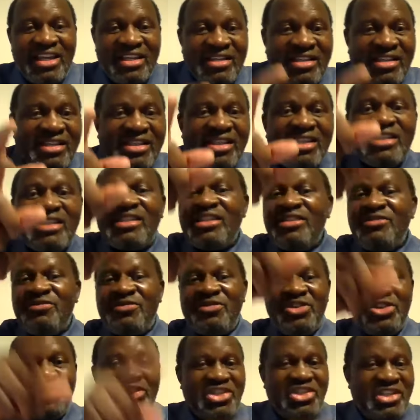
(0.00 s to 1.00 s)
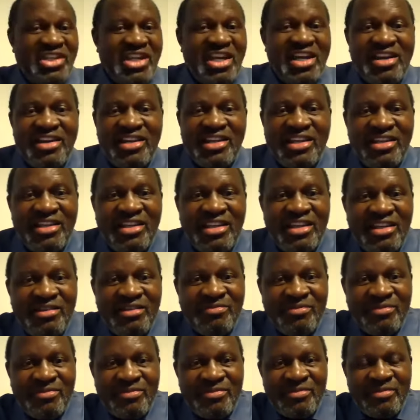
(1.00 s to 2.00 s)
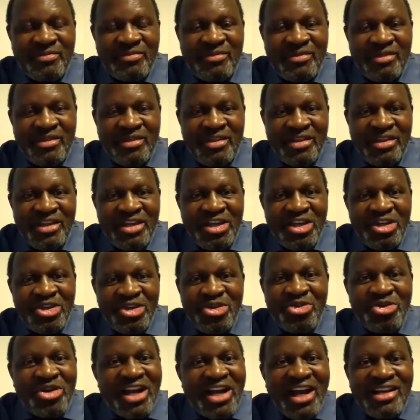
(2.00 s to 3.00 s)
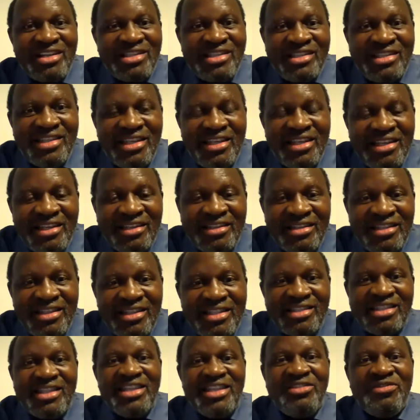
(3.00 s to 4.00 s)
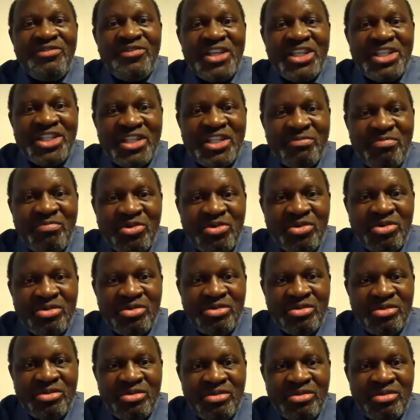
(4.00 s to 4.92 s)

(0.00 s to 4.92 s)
I can see civil engineering in him. You can't see it. It's invisible.